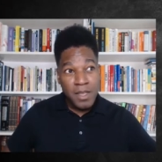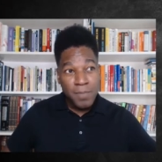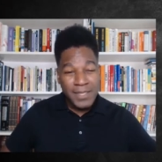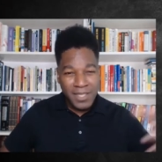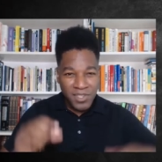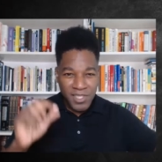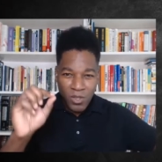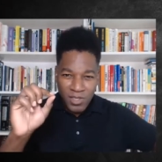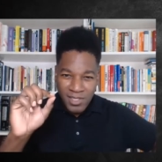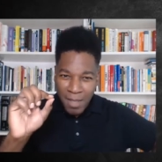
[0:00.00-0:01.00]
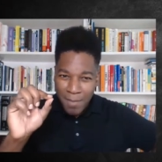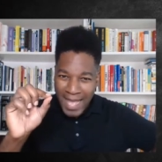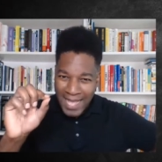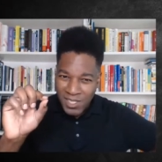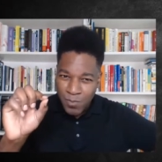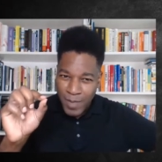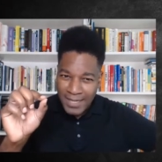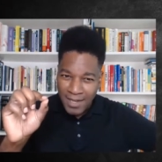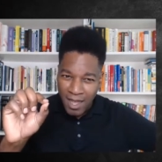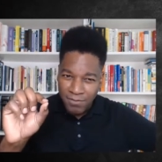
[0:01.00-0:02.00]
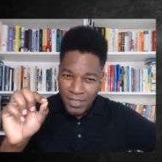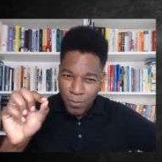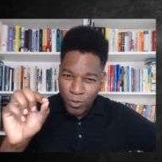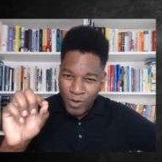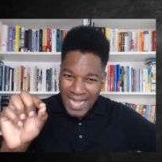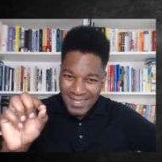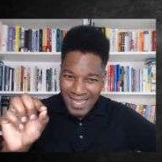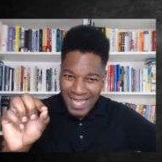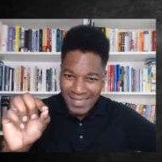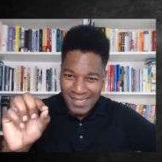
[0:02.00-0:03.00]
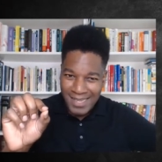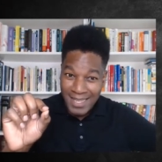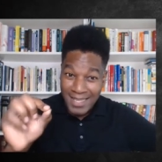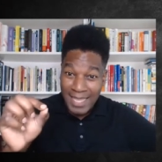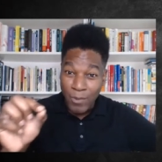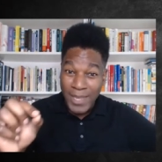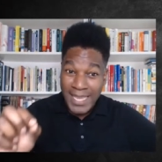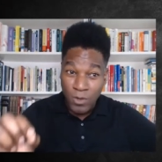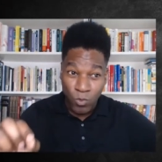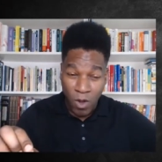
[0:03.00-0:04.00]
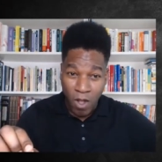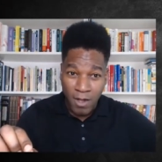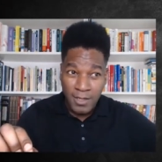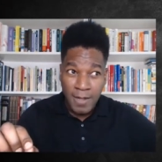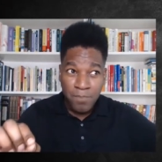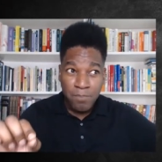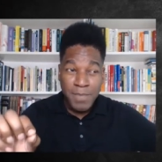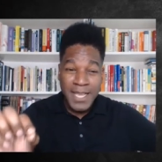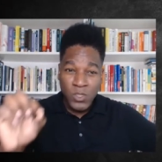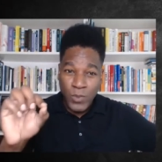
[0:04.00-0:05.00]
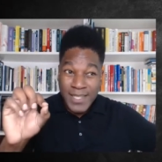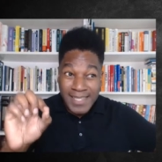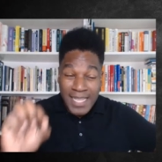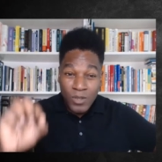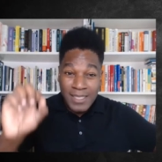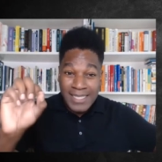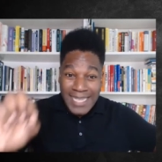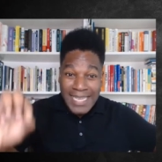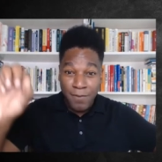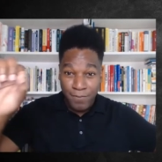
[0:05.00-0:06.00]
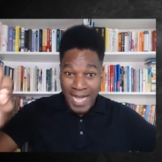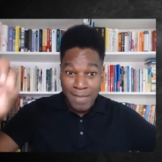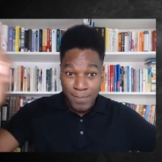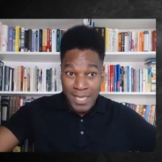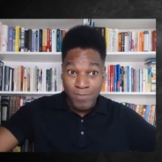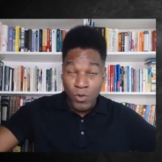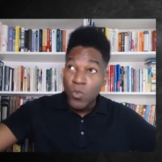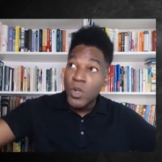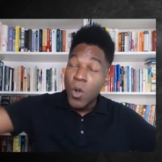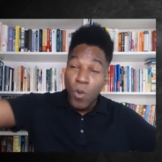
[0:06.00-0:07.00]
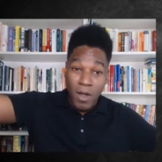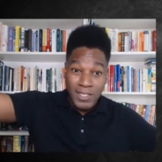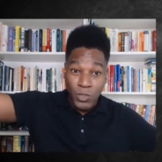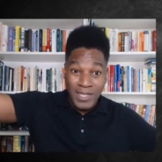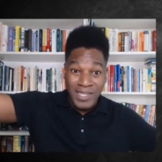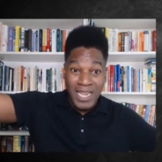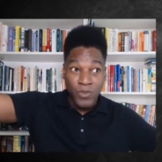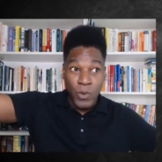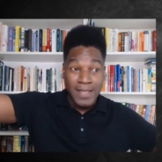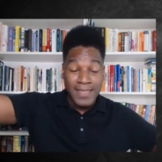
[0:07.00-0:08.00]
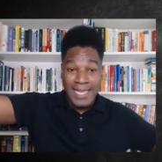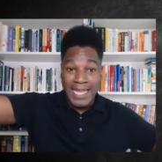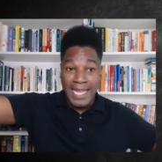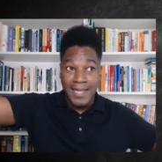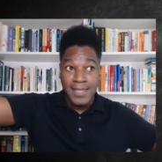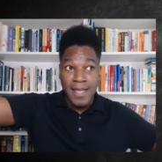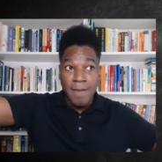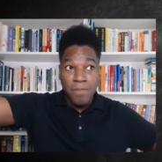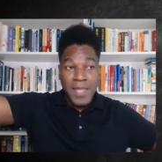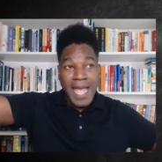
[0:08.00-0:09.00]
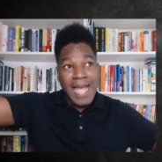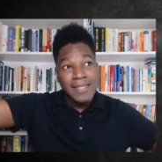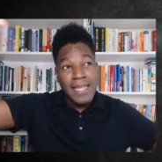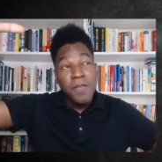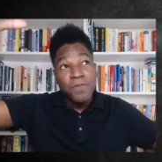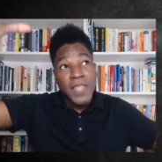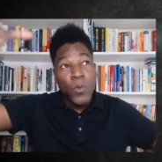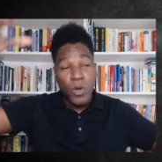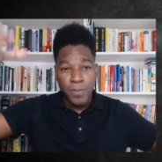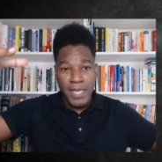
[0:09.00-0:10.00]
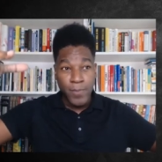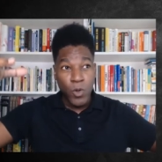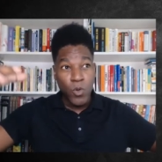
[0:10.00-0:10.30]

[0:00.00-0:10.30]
But there's still some aspect of the process that we get wrong because we still deify people who go on to achieve great things as if they were people